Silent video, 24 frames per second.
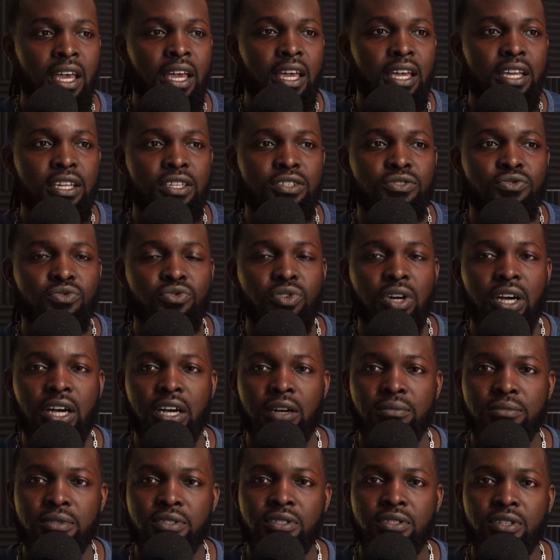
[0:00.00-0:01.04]
his
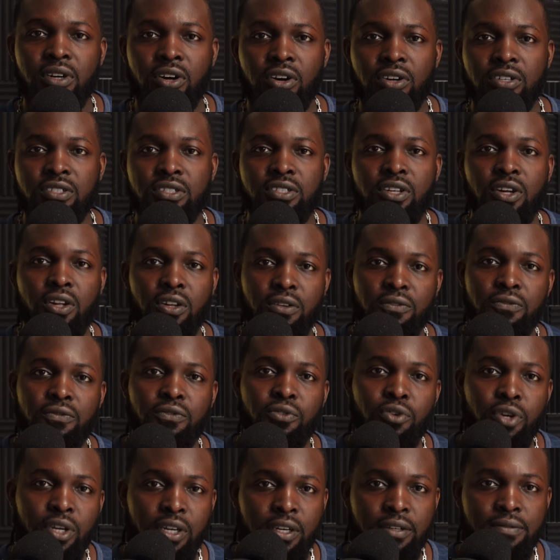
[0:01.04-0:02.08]
rubs are
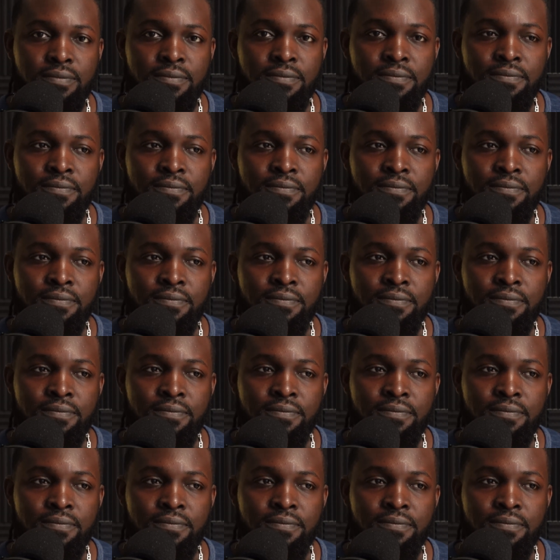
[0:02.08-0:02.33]
salt-free.